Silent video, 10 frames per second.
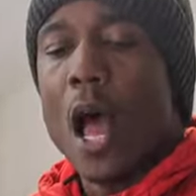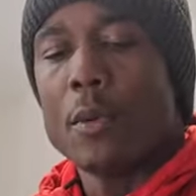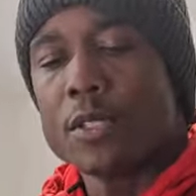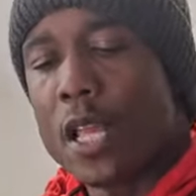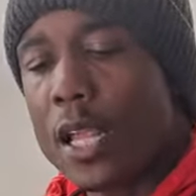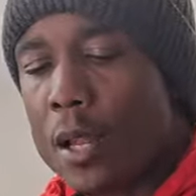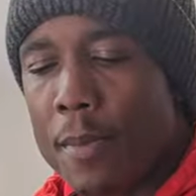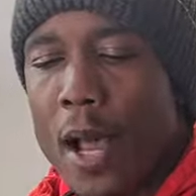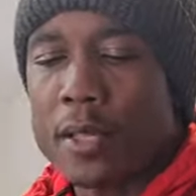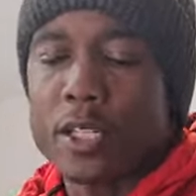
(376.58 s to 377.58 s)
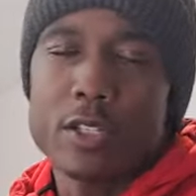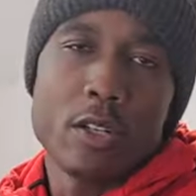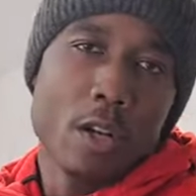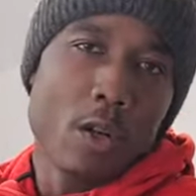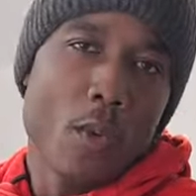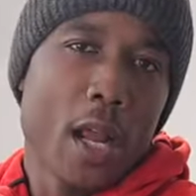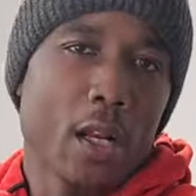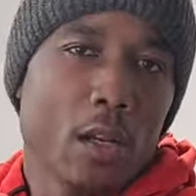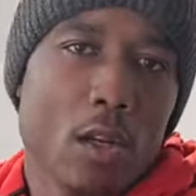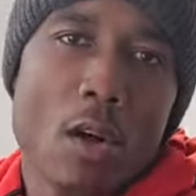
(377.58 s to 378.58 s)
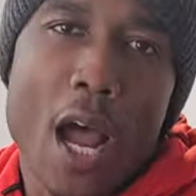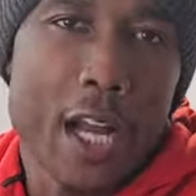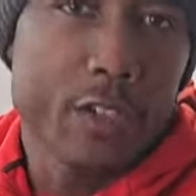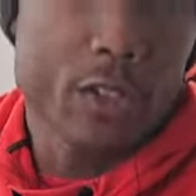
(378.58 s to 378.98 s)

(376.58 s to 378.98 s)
was thinking about the, you know, the regular little hydro,